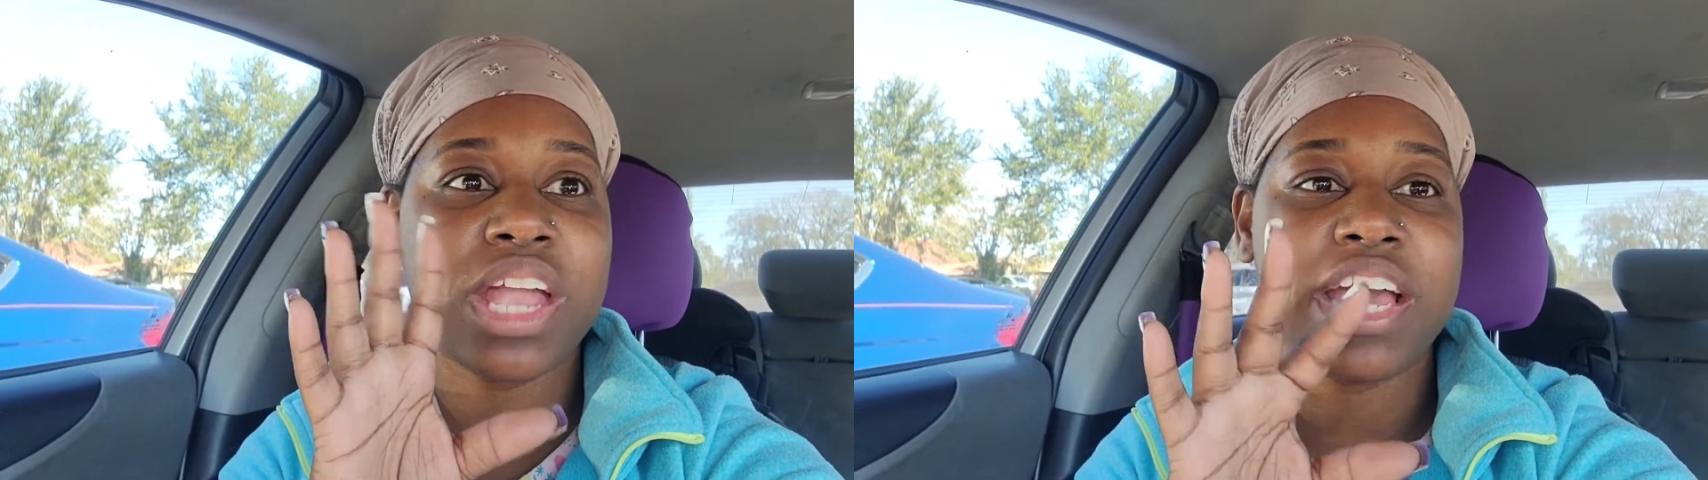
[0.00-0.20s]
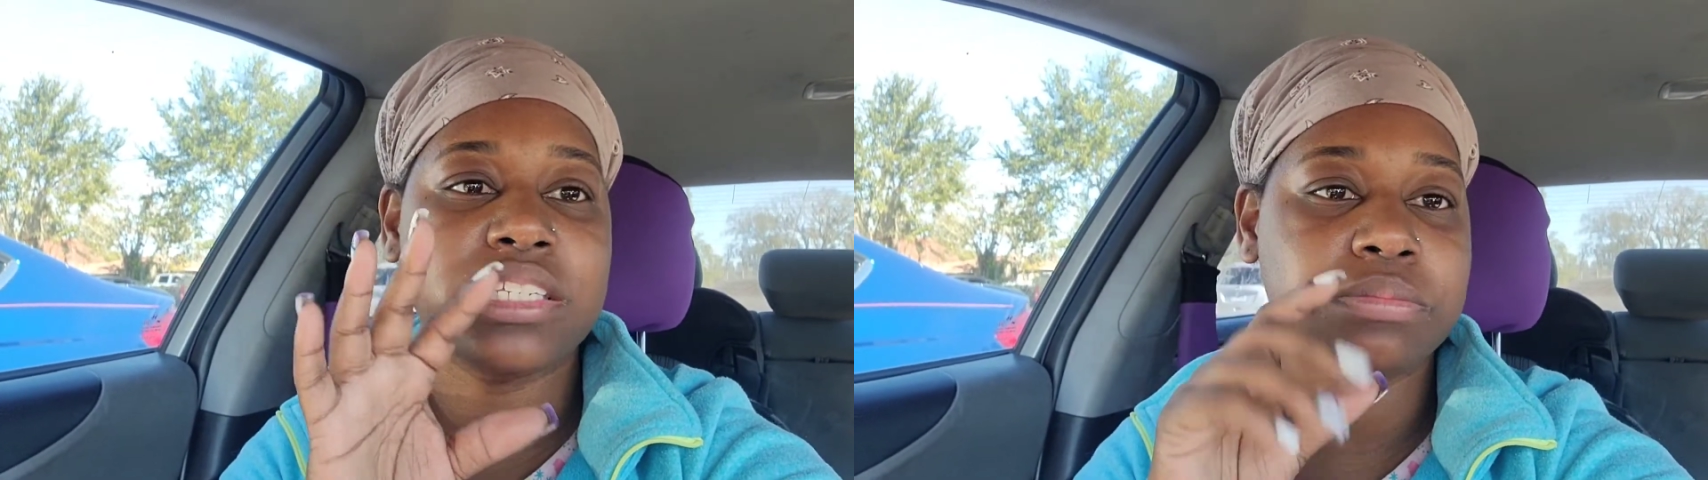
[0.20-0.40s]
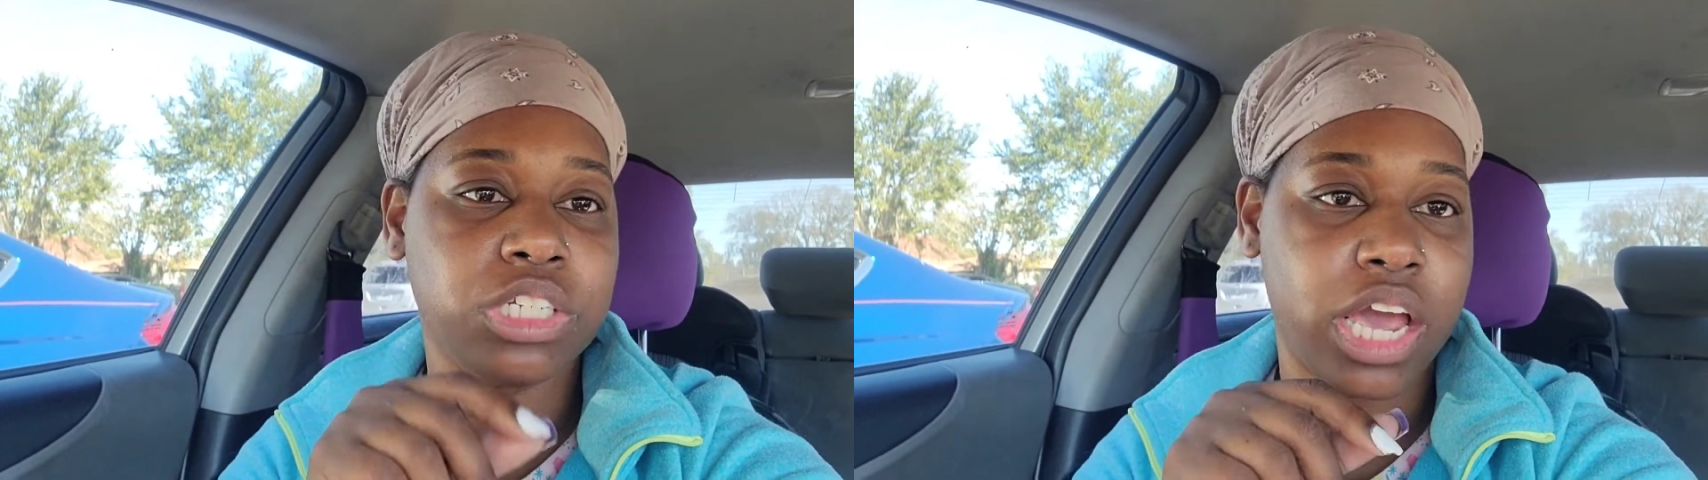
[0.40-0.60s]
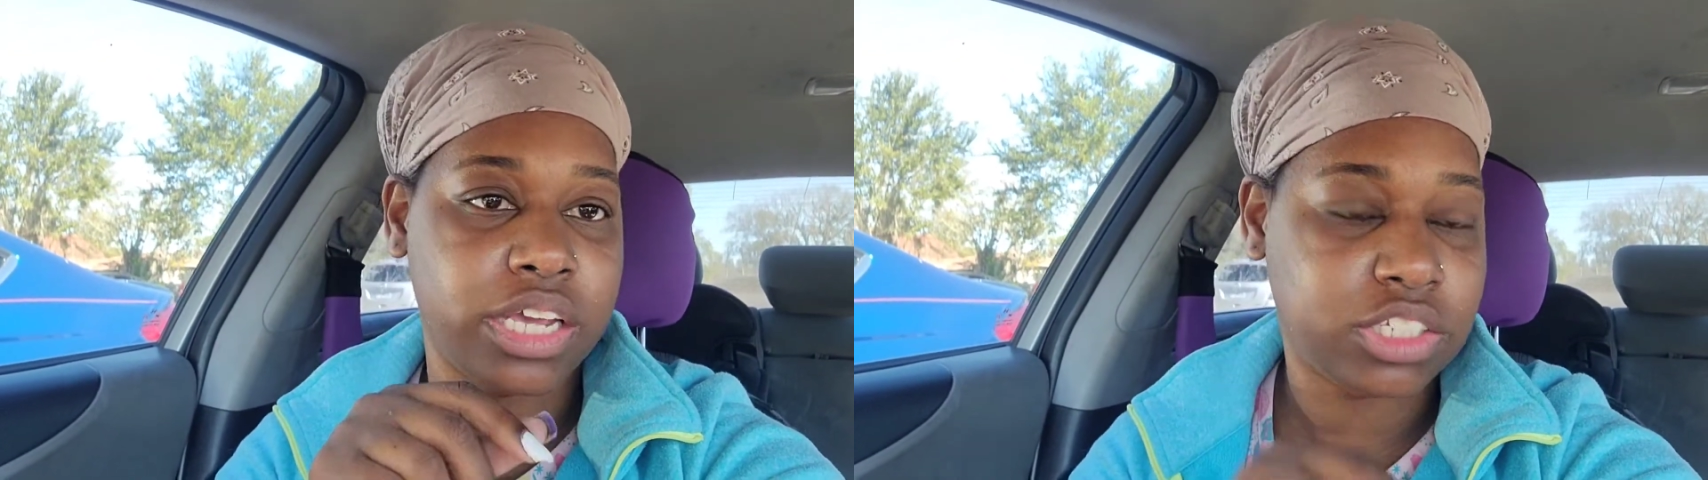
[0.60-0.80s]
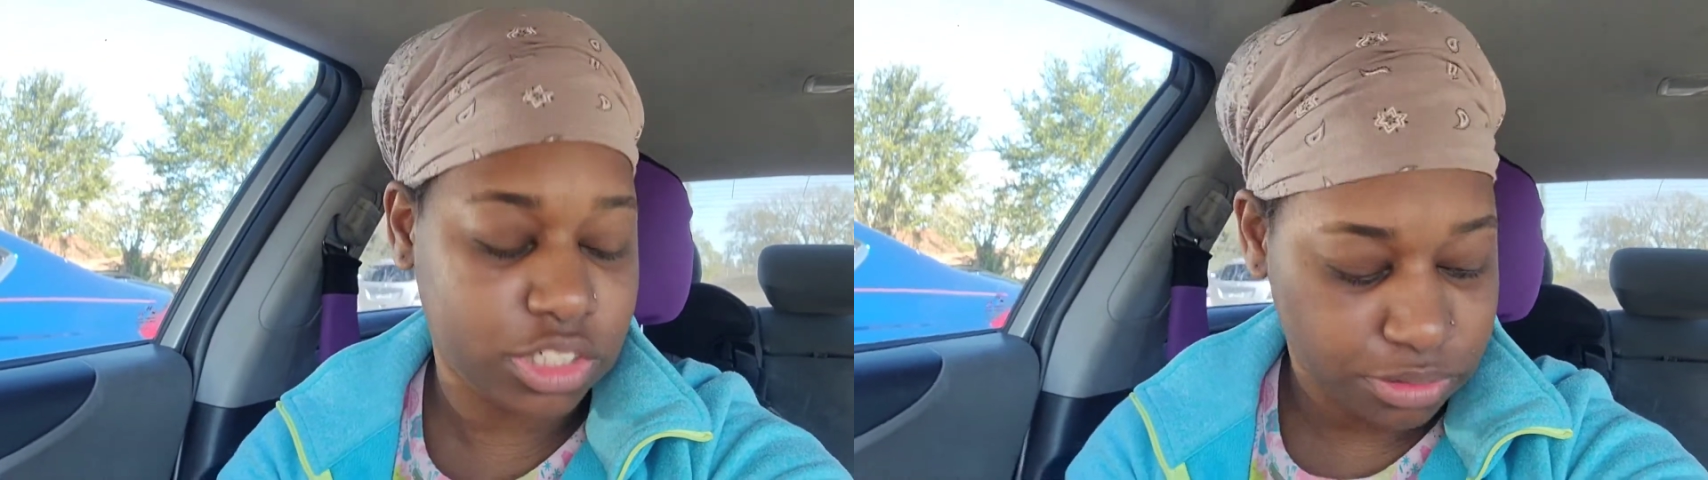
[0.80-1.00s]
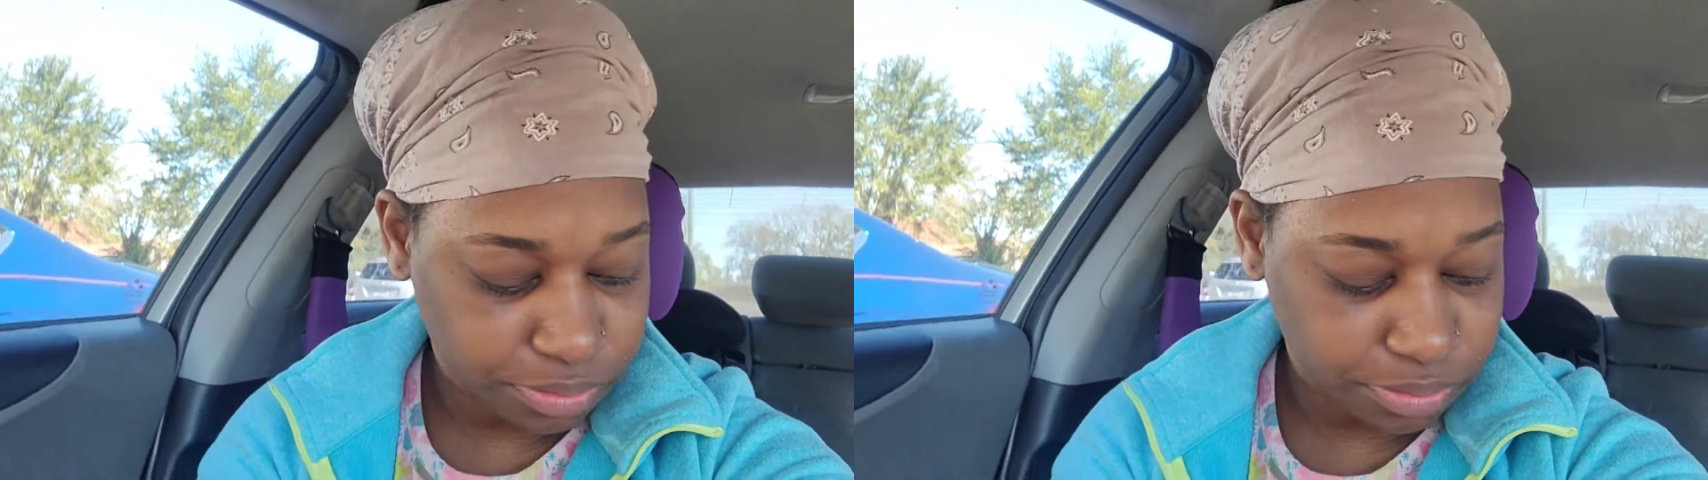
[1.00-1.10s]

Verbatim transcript: and some change.